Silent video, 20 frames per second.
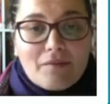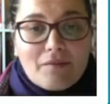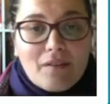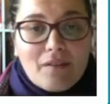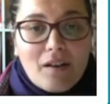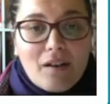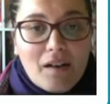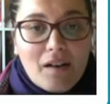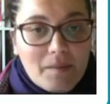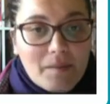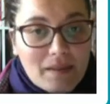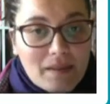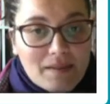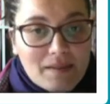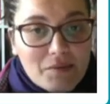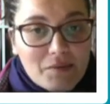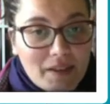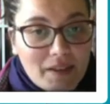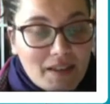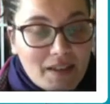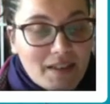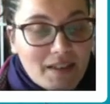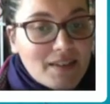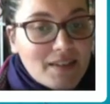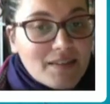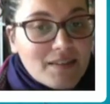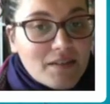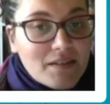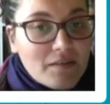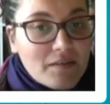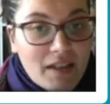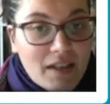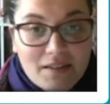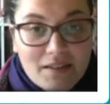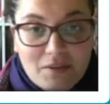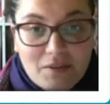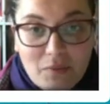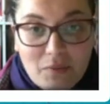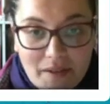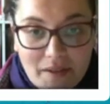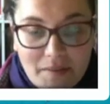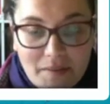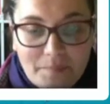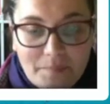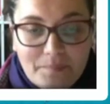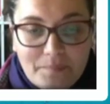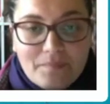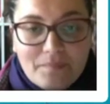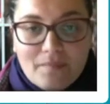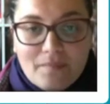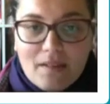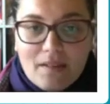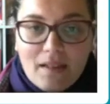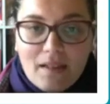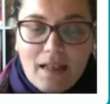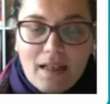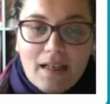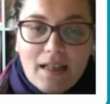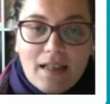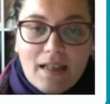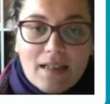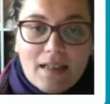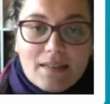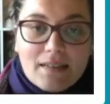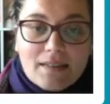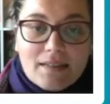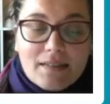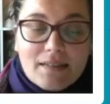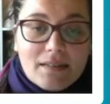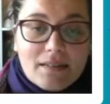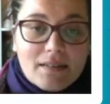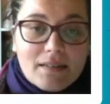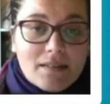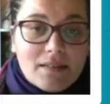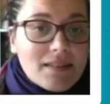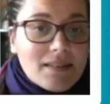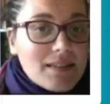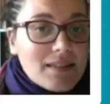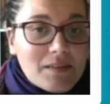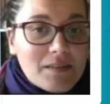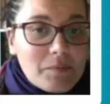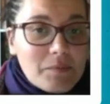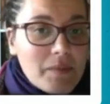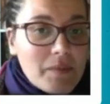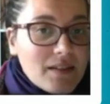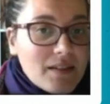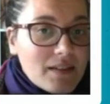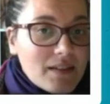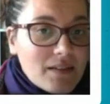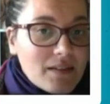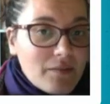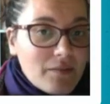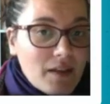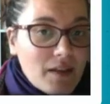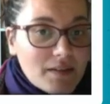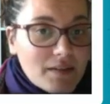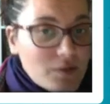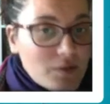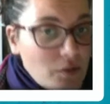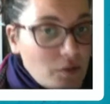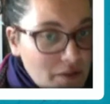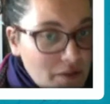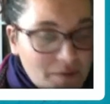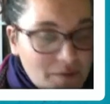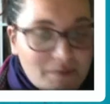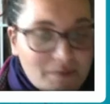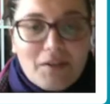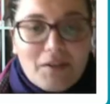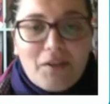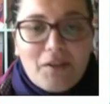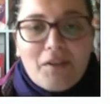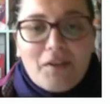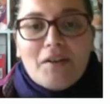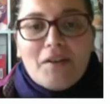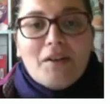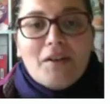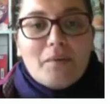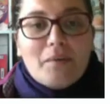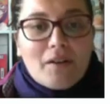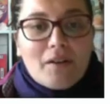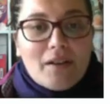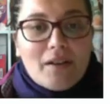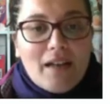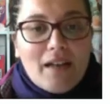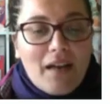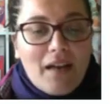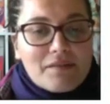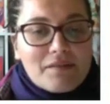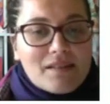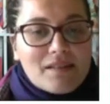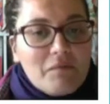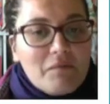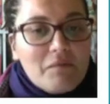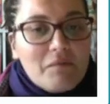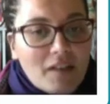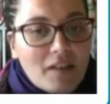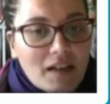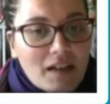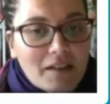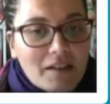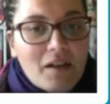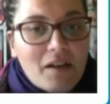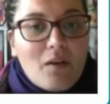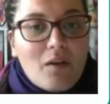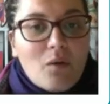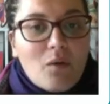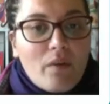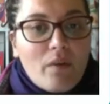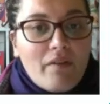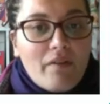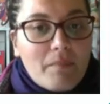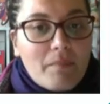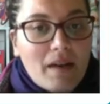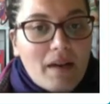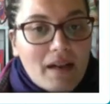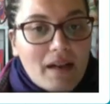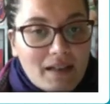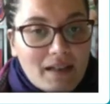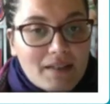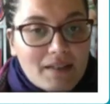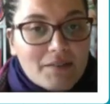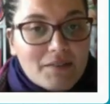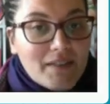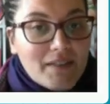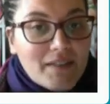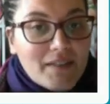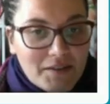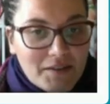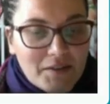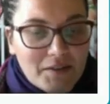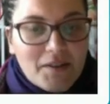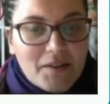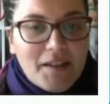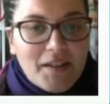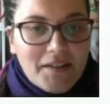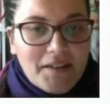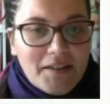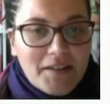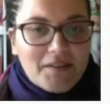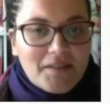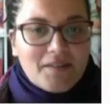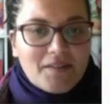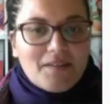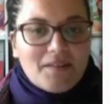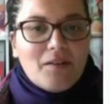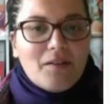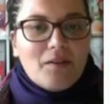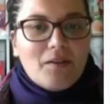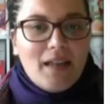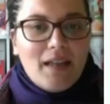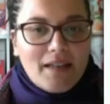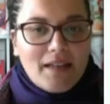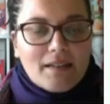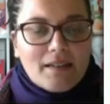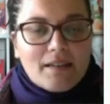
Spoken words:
our Matsuri in Trafalgar Square, and this doesn't mean that the fun is over. So we're gonna have some fun with manga together here online.